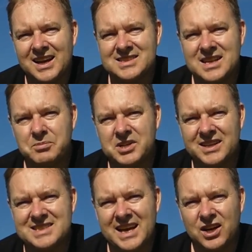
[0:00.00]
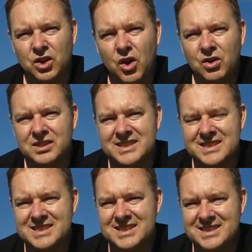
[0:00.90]
subjects at a long
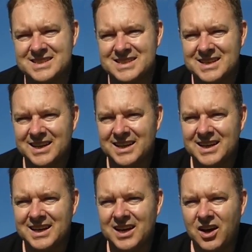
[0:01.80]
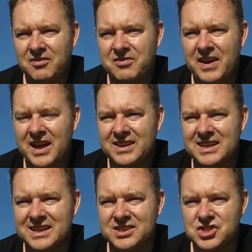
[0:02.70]
distance, I've found
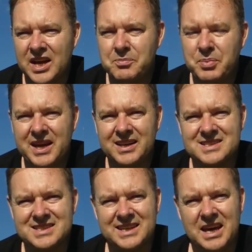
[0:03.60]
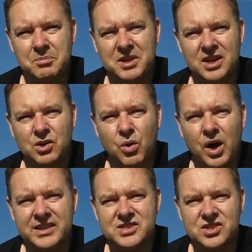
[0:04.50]
the JPEGs can be
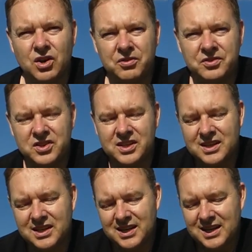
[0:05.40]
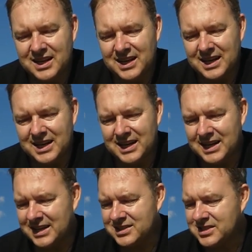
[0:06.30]
quite soft,
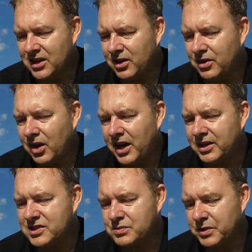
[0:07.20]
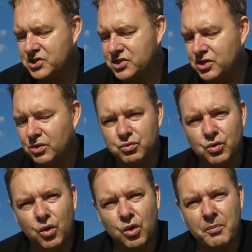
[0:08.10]
so I switch to
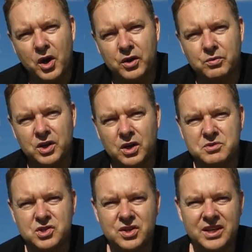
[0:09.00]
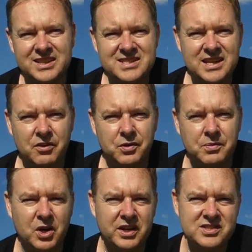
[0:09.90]
RAW mode when I'm shooting stuff
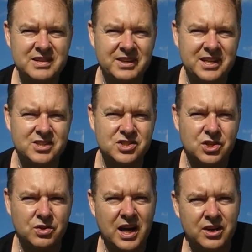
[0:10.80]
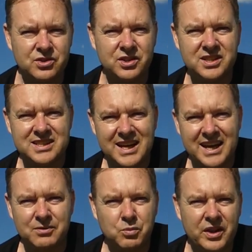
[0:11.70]
with my 70-200
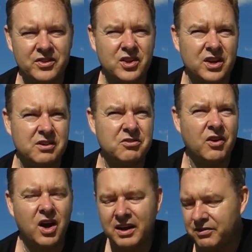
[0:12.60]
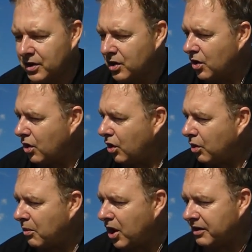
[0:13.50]
at 135
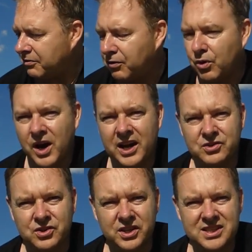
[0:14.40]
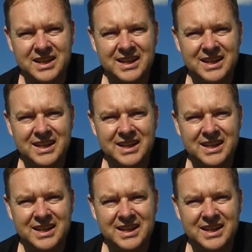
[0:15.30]
or my 400,